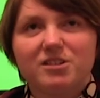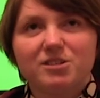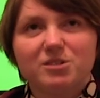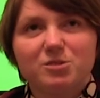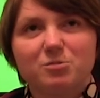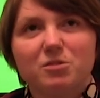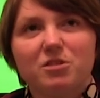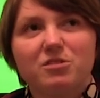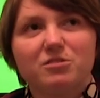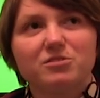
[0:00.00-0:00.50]
in it
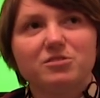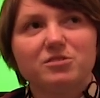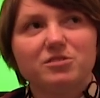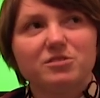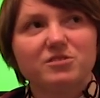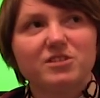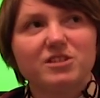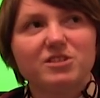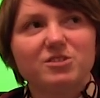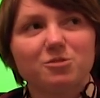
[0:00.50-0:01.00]
as well, so
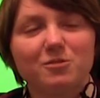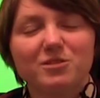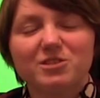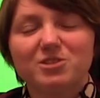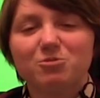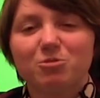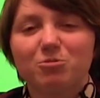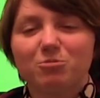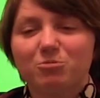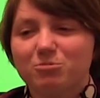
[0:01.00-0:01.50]
it's, so
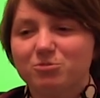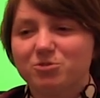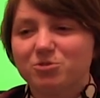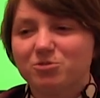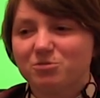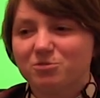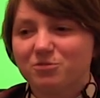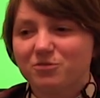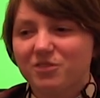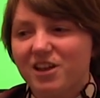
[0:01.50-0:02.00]
it's not all
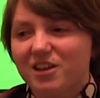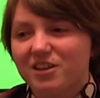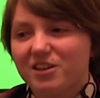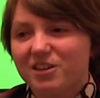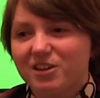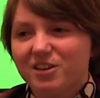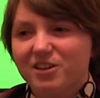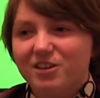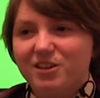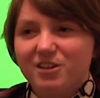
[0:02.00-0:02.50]
sort of like
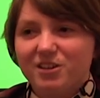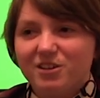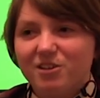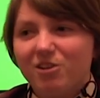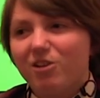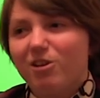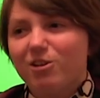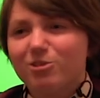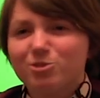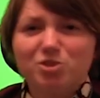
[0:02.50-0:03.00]

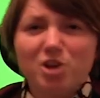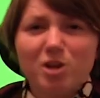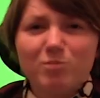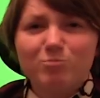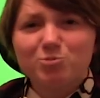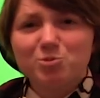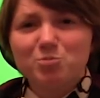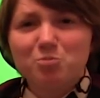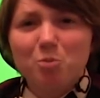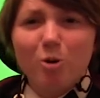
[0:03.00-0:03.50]
oh,
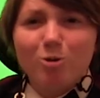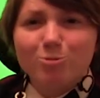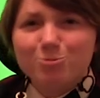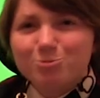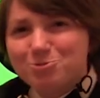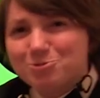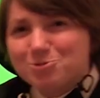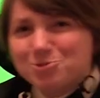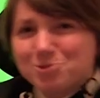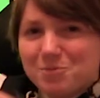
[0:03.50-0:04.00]
James
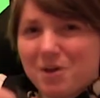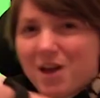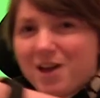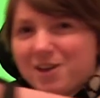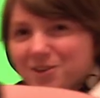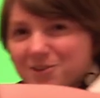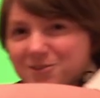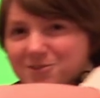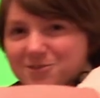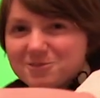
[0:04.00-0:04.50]
Bond
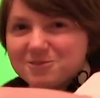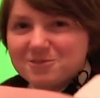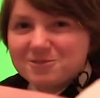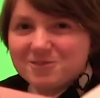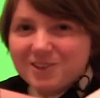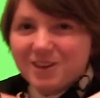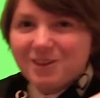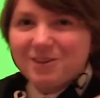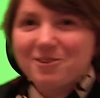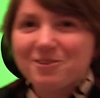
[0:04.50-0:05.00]
male,
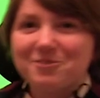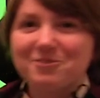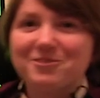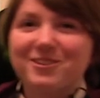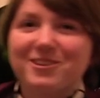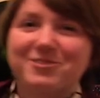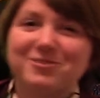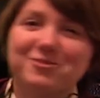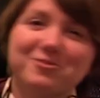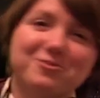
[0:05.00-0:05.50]
you know,
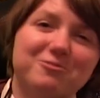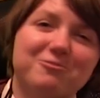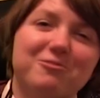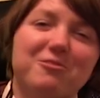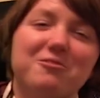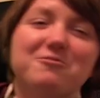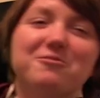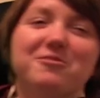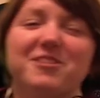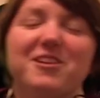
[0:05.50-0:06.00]

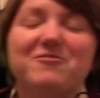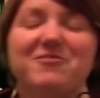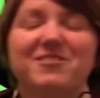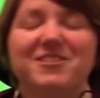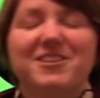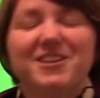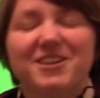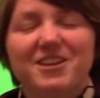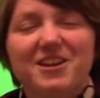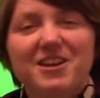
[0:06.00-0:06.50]
testosterone yeah. and
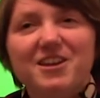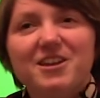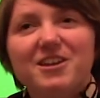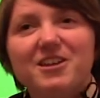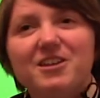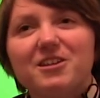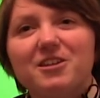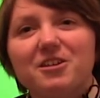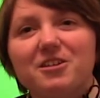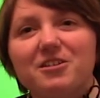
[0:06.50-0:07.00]
everything.
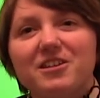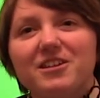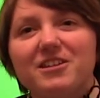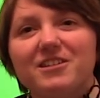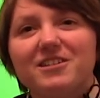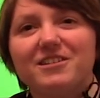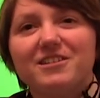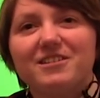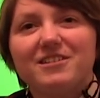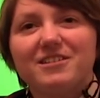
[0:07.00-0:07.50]
Even though you the
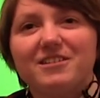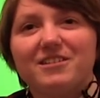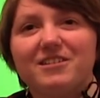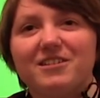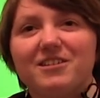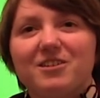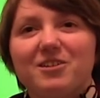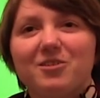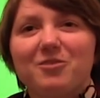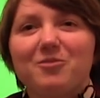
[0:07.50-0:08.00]
genders are kind
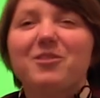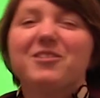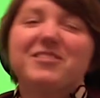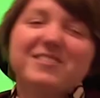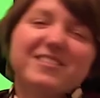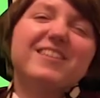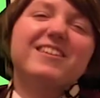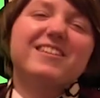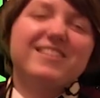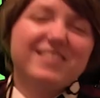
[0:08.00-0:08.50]
of
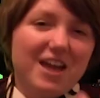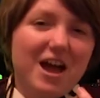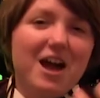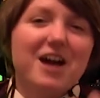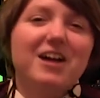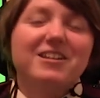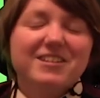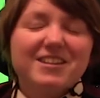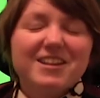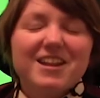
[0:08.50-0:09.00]
interchangeable. Oh,
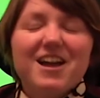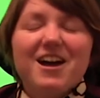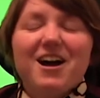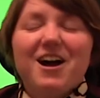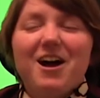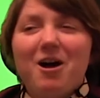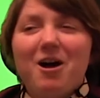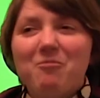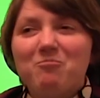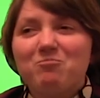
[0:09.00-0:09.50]
yeah.
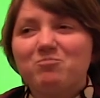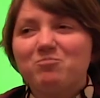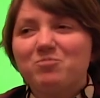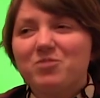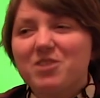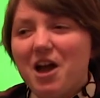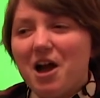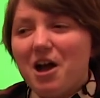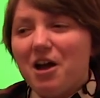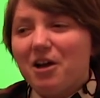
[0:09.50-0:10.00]
um,
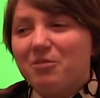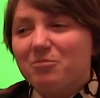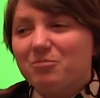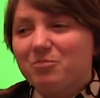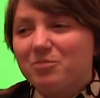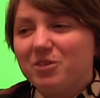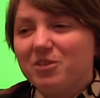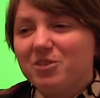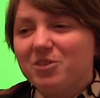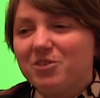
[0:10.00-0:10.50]
yeah.
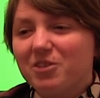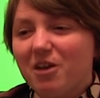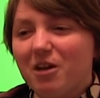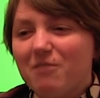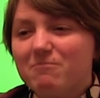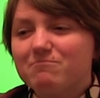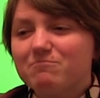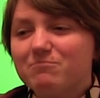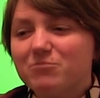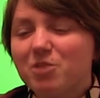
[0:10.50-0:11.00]
but
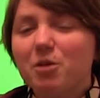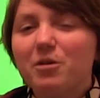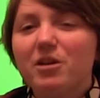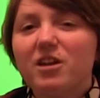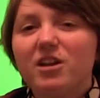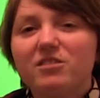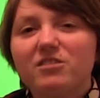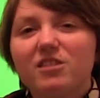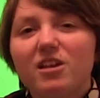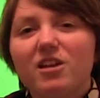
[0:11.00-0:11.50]
um, no,
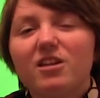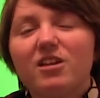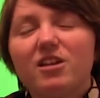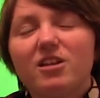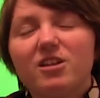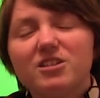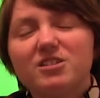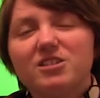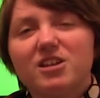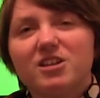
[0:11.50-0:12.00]
it, it,
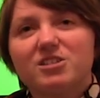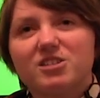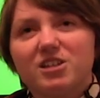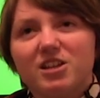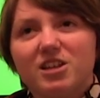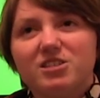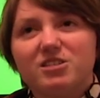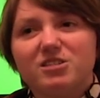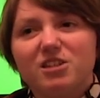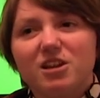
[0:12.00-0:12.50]
it is
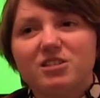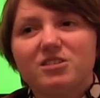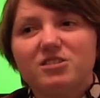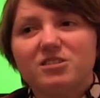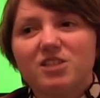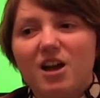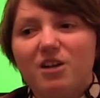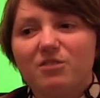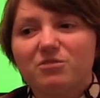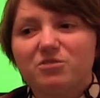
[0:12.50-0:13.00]
actually. It's nice
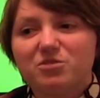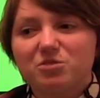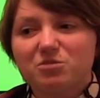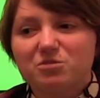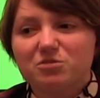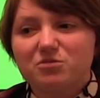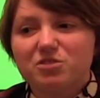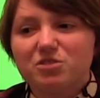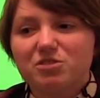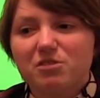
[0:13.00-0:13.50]
to have
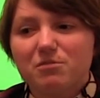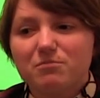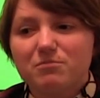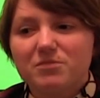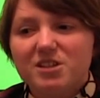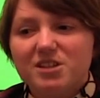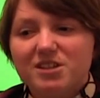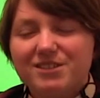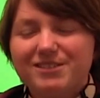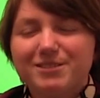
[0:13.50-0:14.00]
sort of some
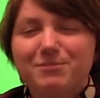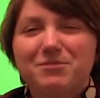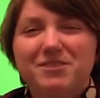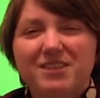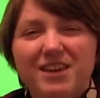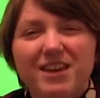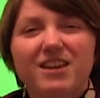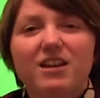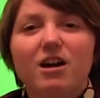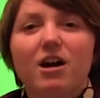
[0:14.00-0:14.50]
some
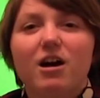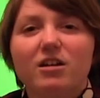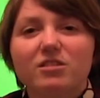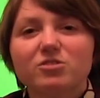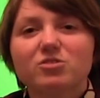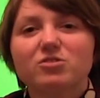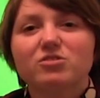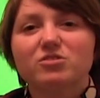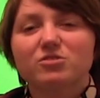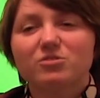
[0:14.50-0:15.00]

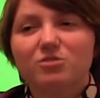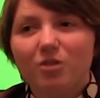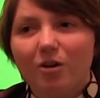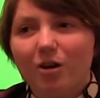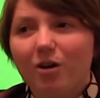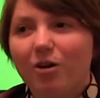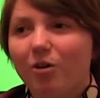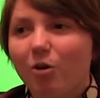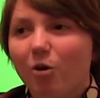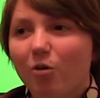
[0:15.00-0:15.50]
kick-ass,
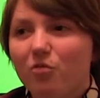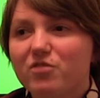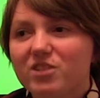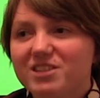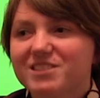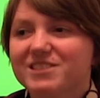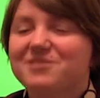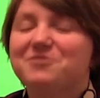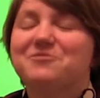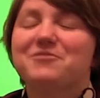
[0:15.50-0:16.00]

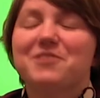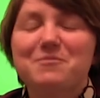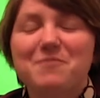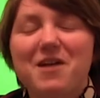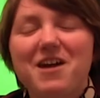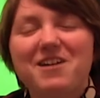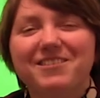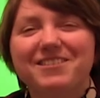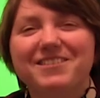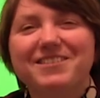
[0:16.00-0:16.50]
obviously
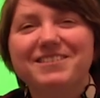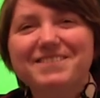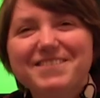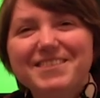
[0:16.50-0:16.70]
female